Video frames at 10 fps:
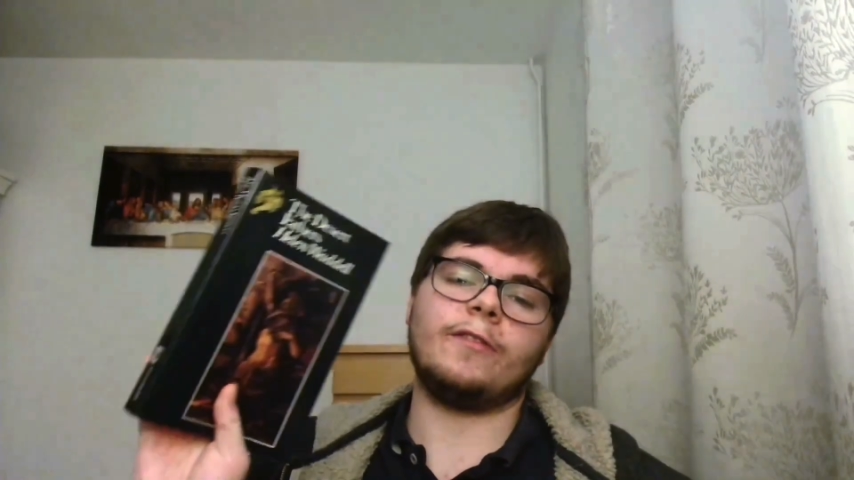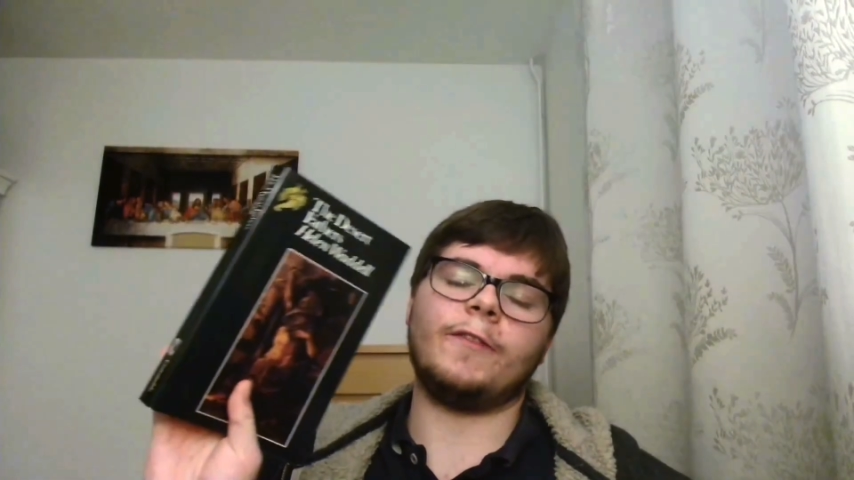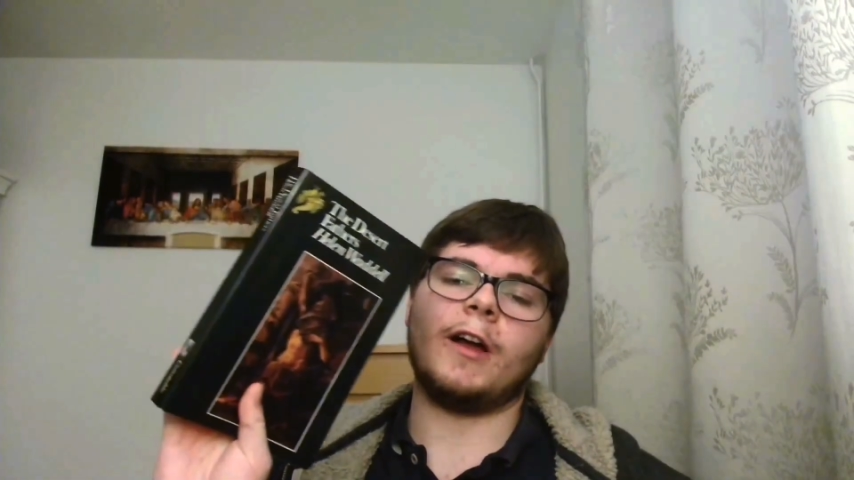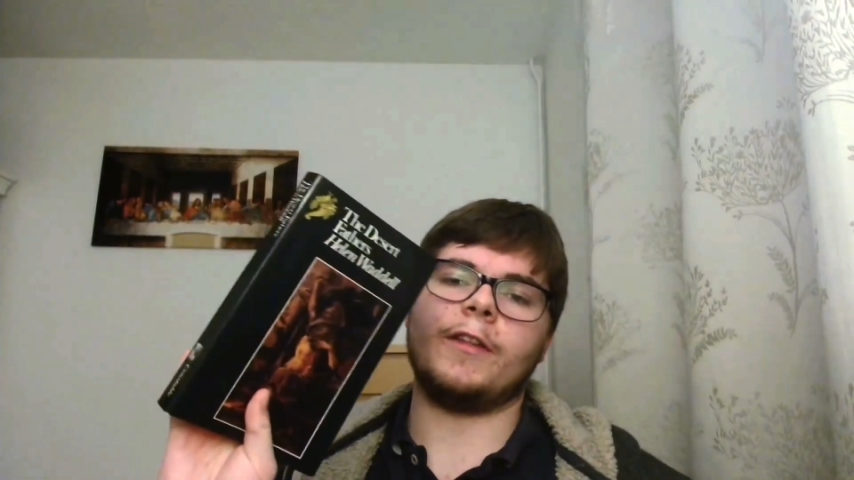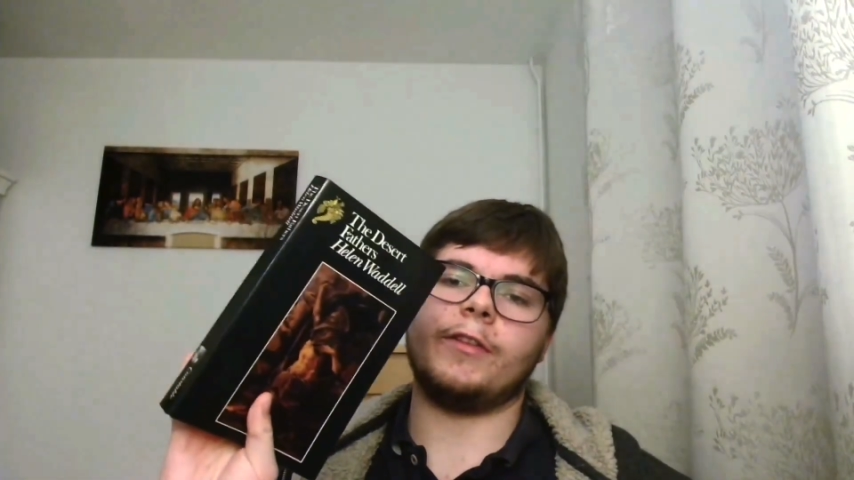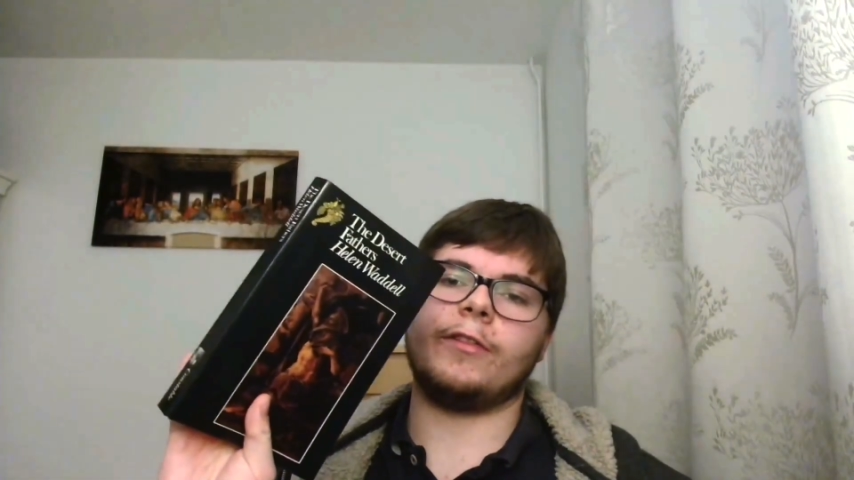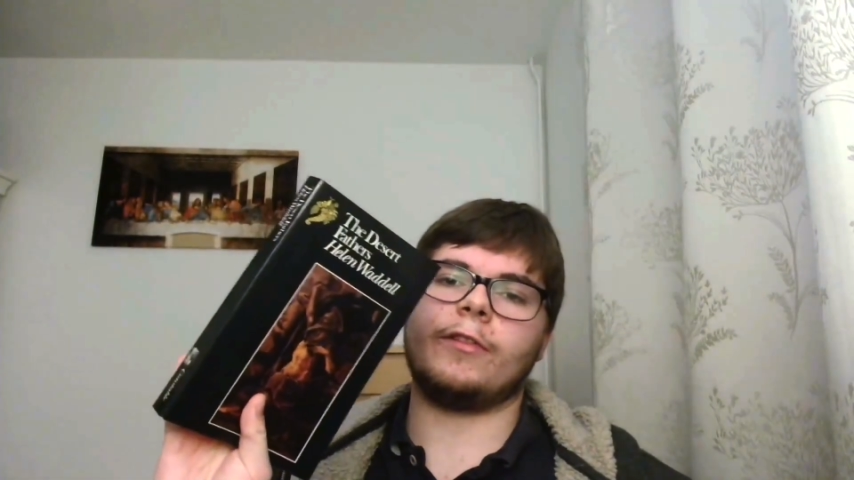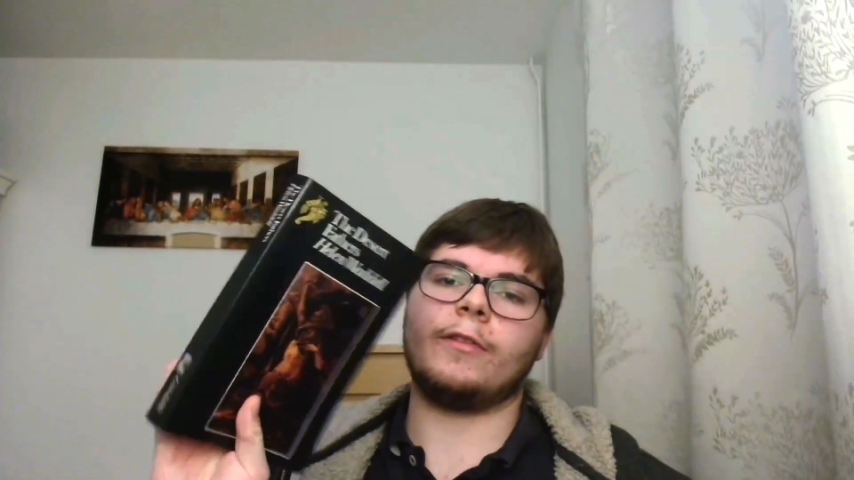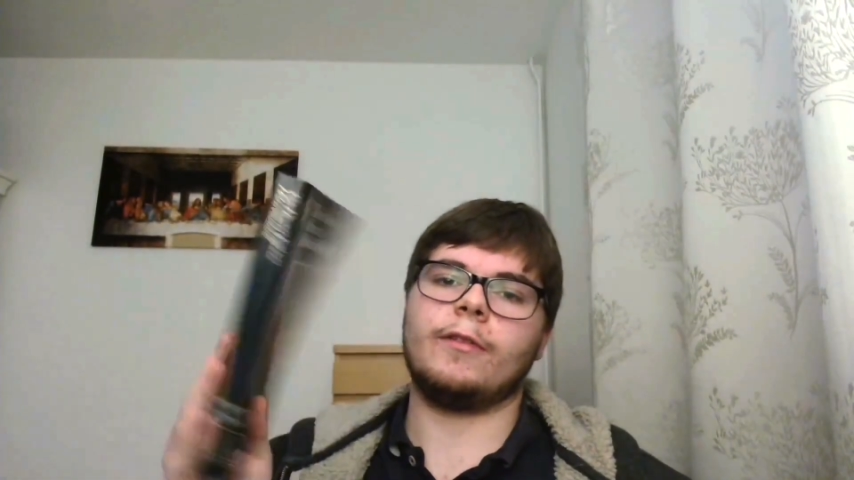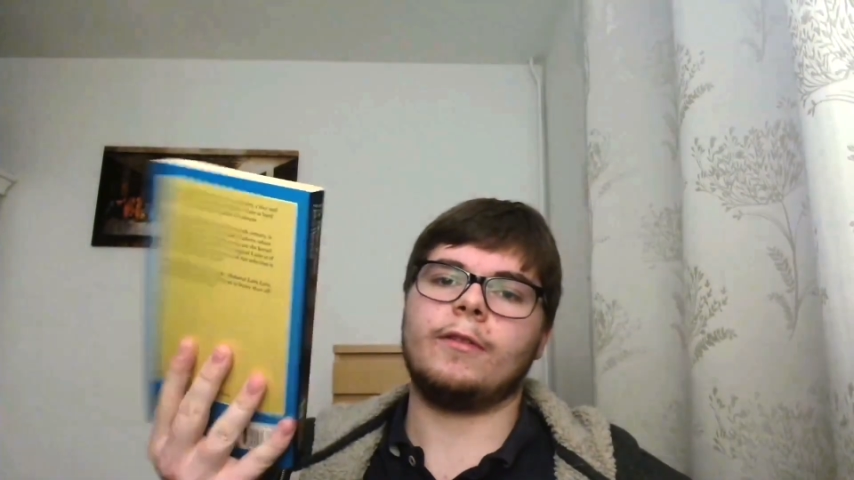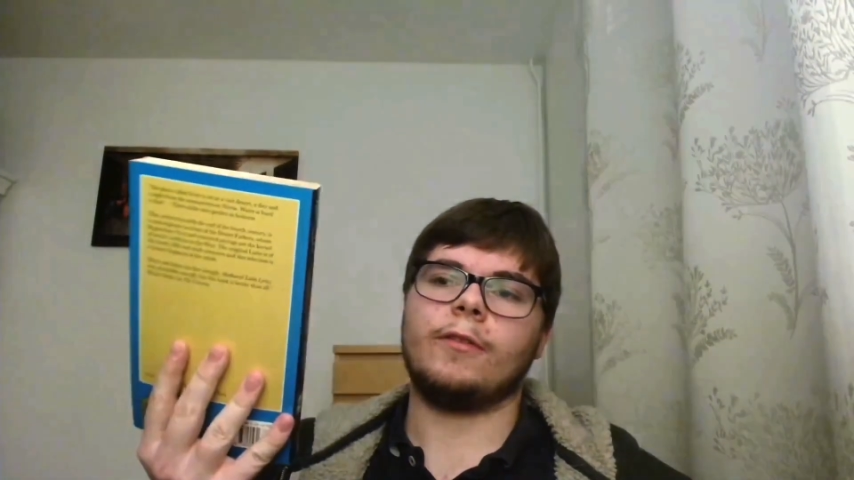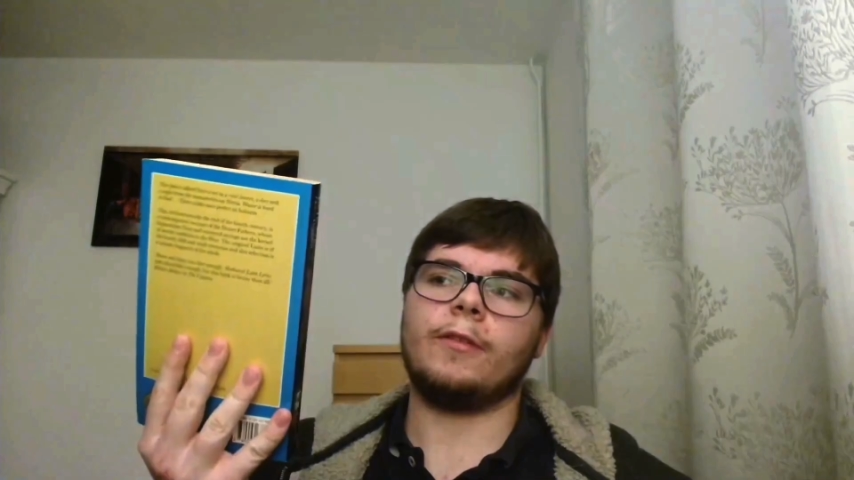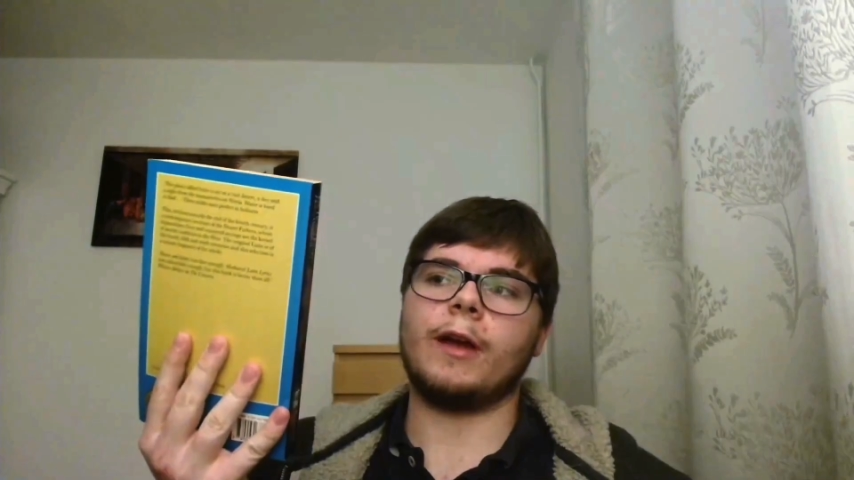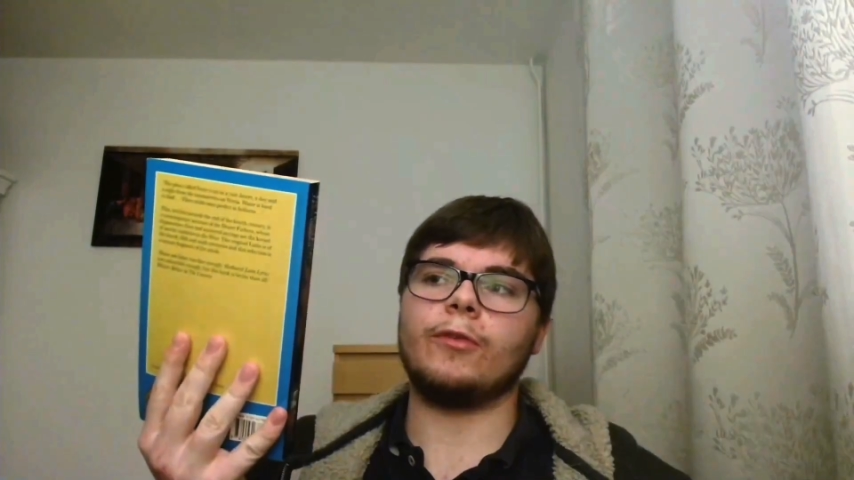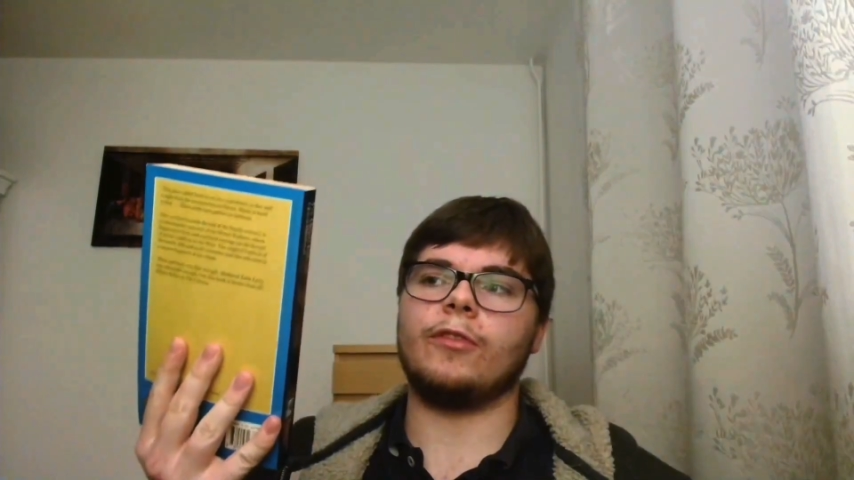Fathers,
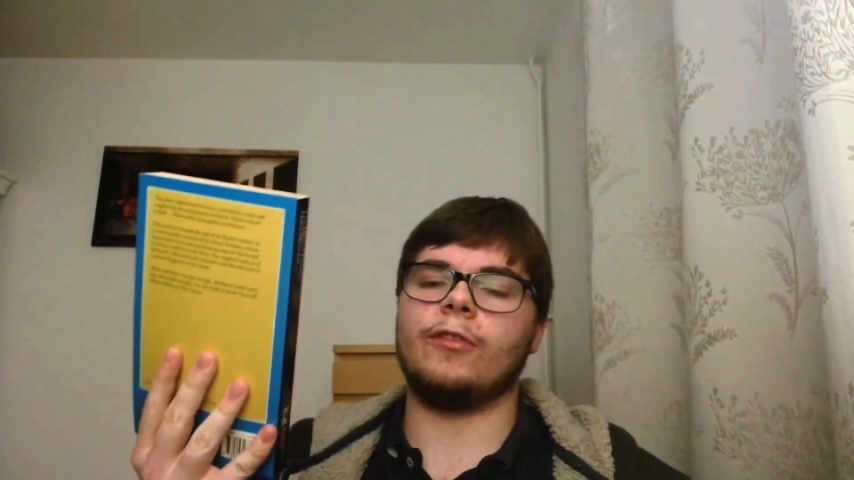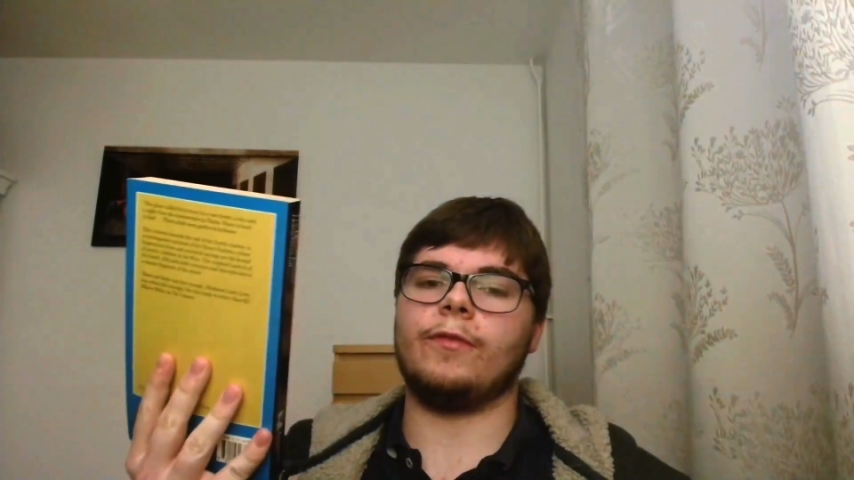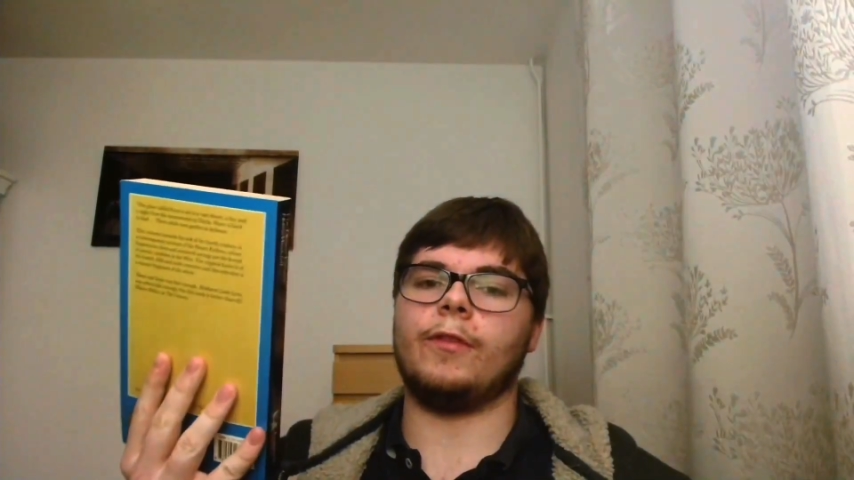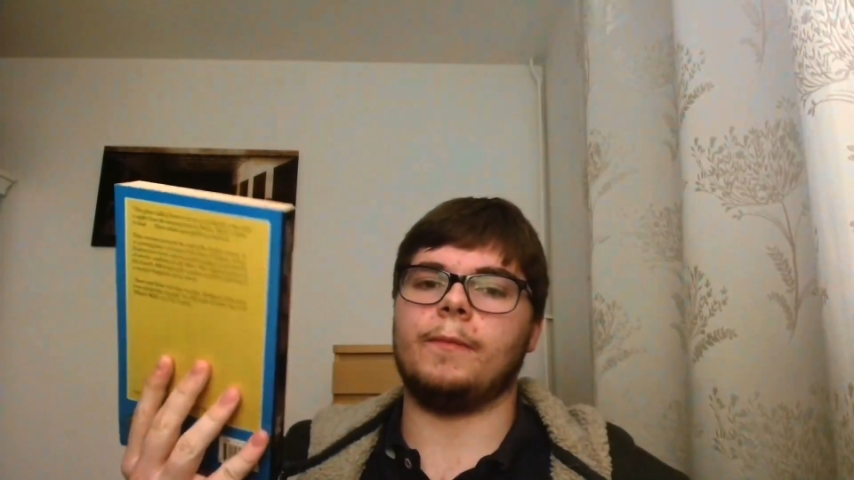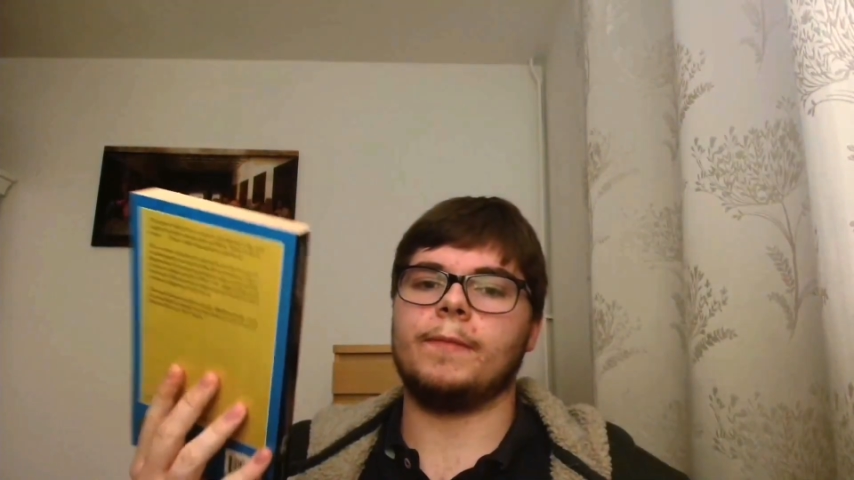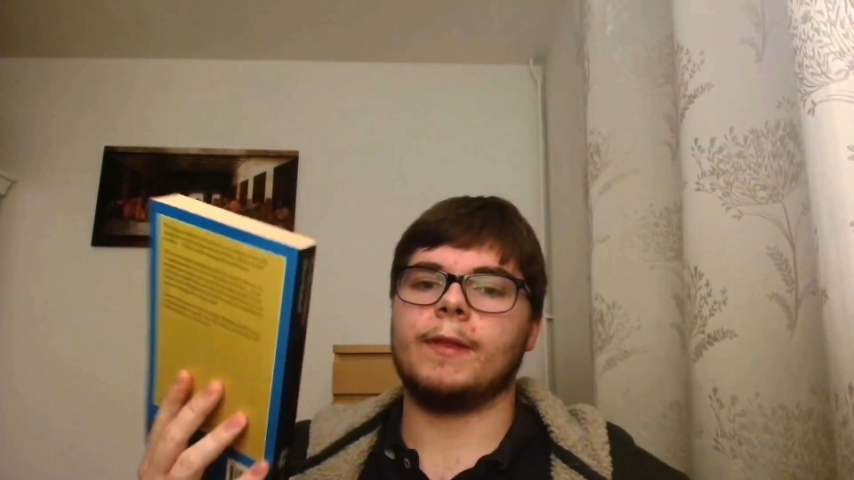thousands of them.